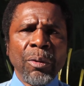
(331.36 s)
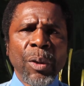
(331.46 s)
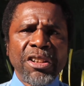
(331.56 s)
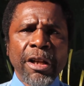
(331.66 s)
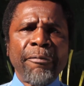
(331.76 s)

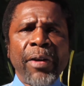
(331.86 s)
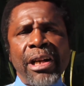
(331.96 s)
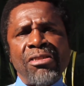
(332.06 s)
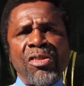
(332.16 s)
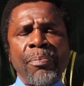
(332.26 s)
which
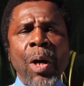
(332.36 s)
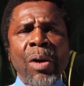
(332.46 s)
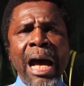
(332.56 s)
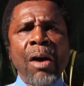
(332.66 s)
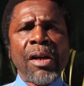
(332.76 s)
infringed
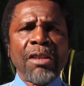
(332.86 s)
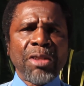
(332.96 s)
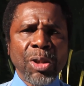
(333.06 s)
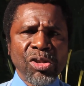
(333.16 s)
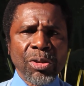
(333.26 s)
upon our
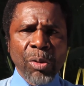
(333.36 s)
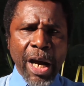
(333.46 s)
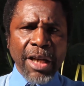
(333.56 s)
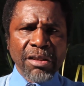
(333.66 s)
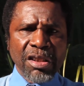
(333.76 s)
constitutional
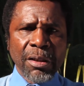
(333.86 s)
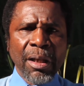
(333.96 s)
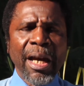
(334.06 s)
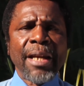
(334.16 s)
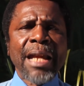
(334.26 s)
rights.
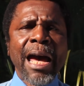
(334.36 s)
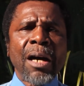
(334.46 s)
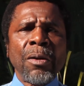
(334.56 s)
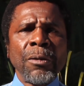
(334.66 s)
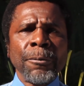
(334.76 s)
And
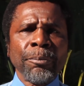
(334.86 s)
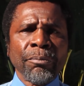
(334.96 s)
now,